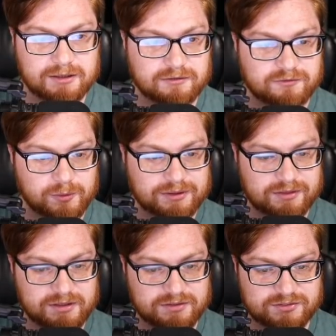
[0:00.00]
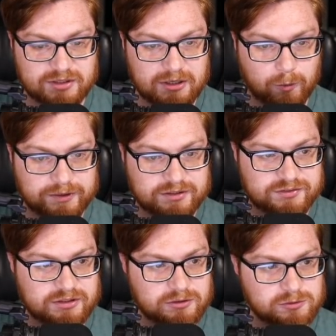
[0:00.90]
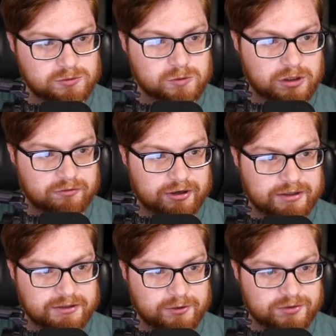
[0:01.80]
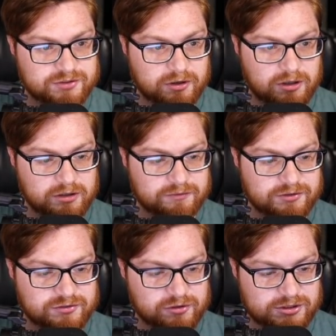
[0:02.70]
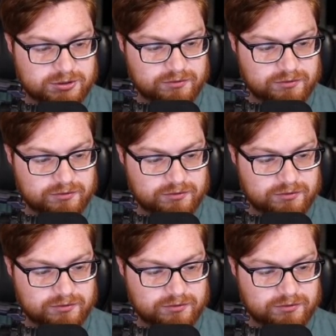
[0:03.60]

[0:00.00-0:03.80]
Viewing this, we can see, ooh, all right, here's all of the structure of the